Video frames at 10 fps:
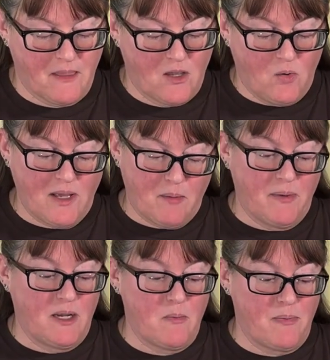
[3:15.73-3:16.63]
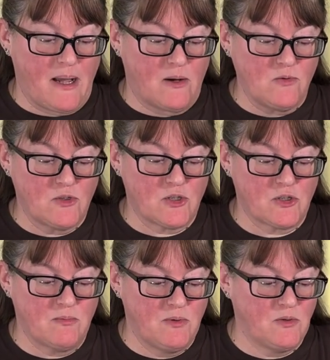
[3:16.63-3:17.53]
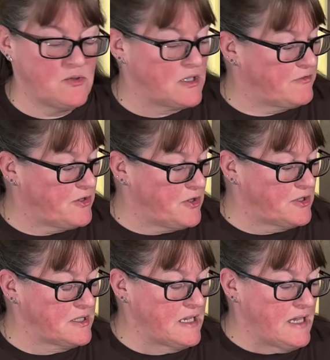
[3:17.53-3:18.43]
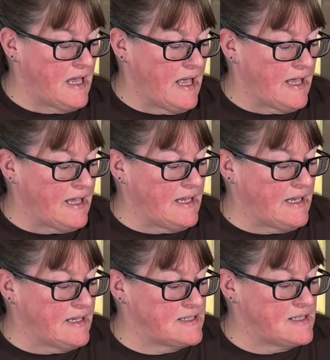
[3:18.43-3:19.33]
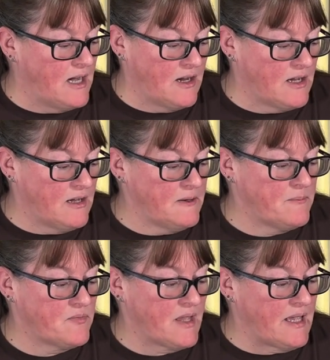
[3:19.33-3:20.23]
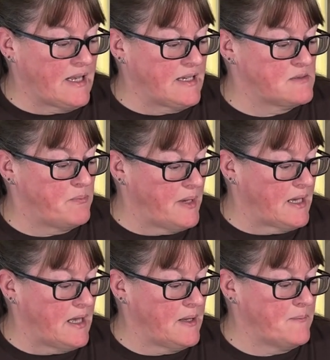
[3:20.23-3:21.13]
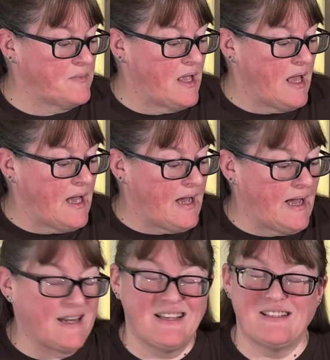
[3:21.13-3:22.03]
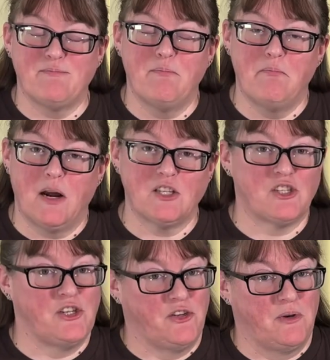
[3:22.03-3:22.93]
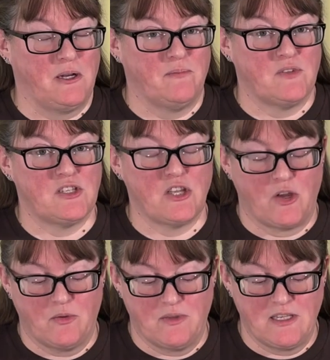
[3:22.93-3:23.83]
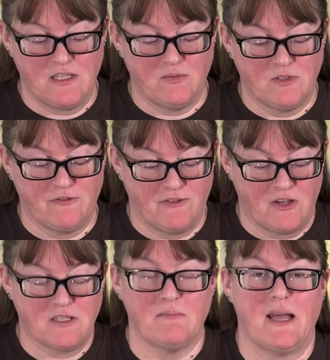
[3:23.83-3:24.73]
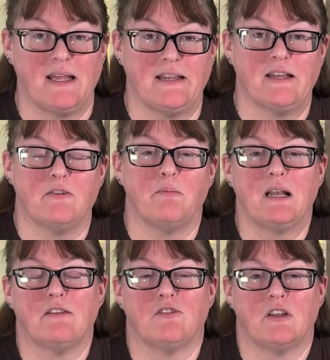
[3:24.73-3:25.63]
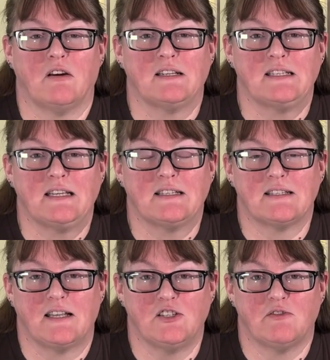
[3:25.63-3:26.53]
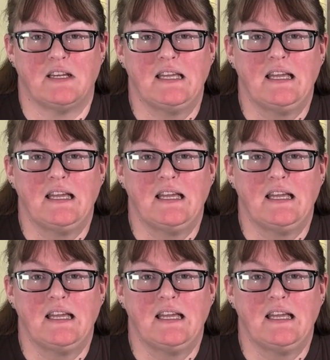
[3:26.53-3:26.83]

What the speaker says: Quick bit about Bleu d'Auvergne. It is younger, it is bigger, and it's much newer. So this was first made in the middle of the 19th century.